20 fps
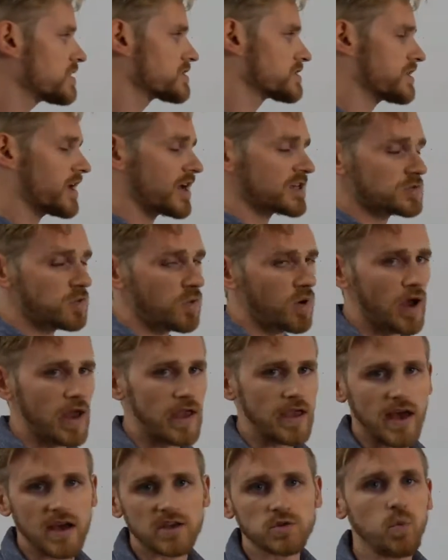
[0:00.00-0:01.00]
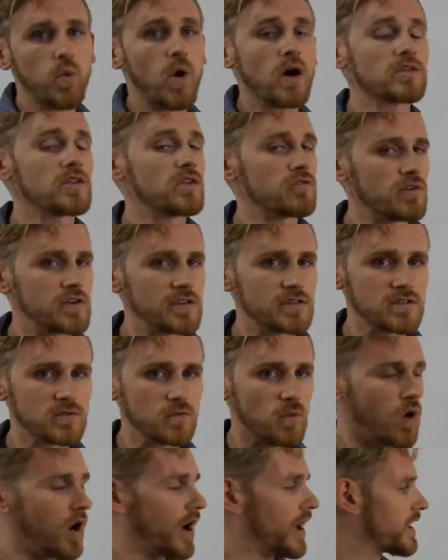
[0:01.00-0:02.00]
So that's one of the
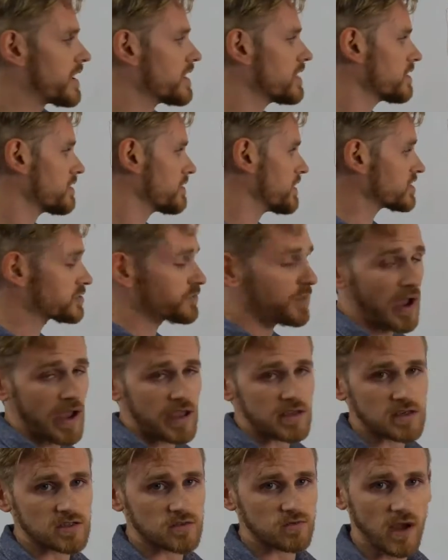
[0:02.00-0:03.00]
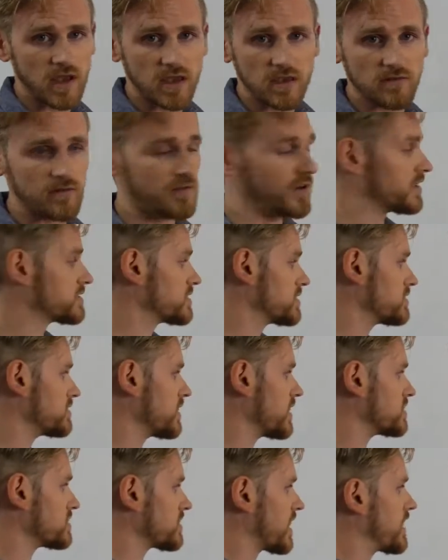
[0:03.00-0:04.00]
reasons why this page is ranking first.
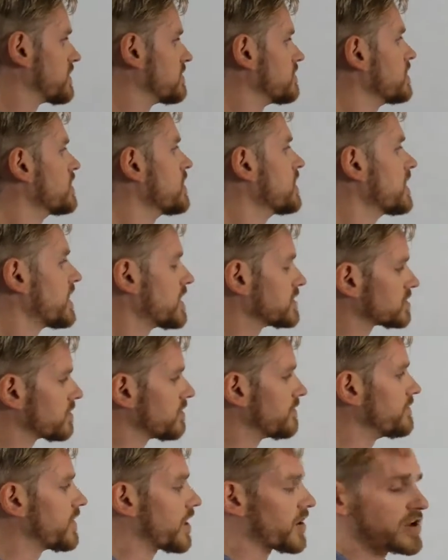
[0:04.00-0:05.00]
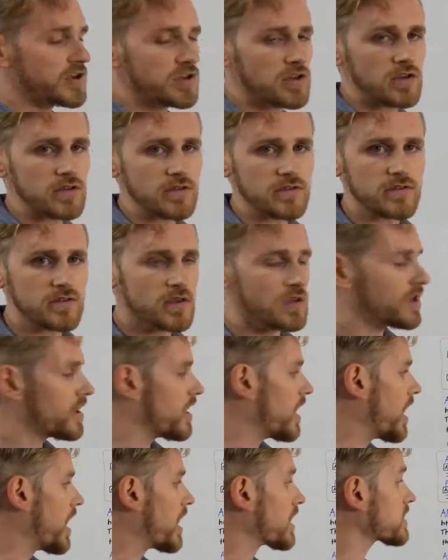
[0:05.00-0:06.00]
It's got very good
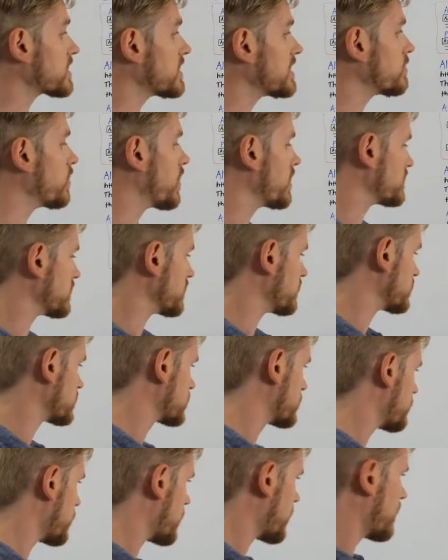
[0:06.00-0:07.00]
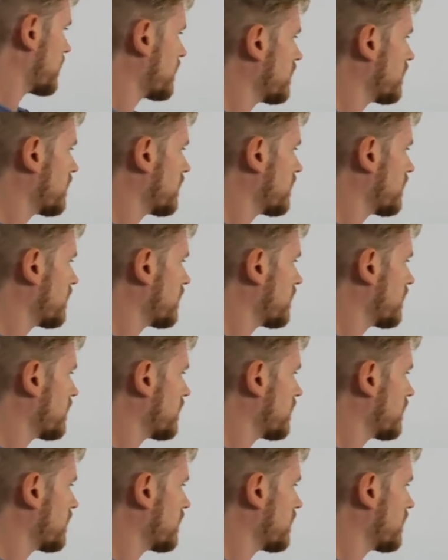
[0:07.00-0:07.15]
keyword use.